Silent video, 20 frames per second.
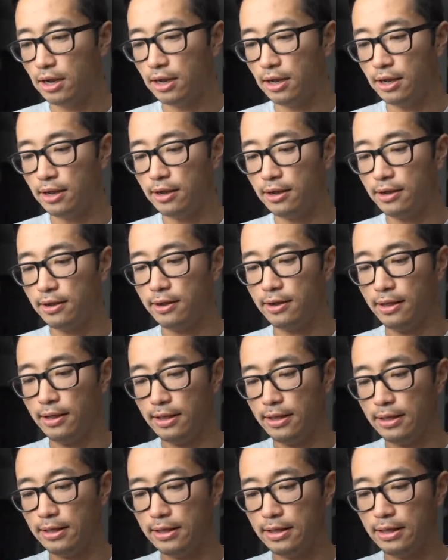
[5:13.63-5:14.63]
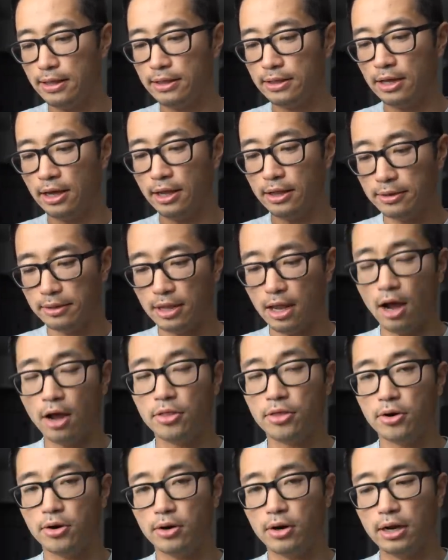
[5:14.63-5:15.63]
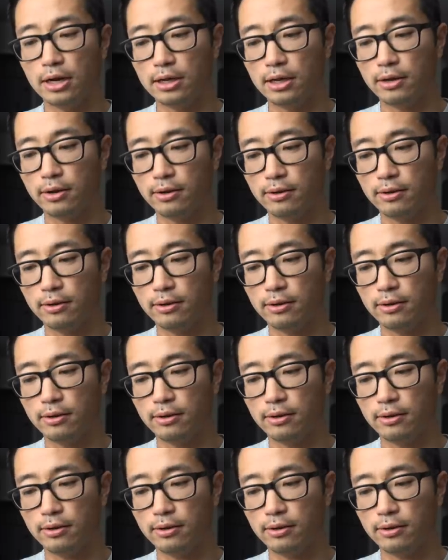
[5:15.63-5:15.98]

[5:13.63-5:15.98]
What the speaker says: The other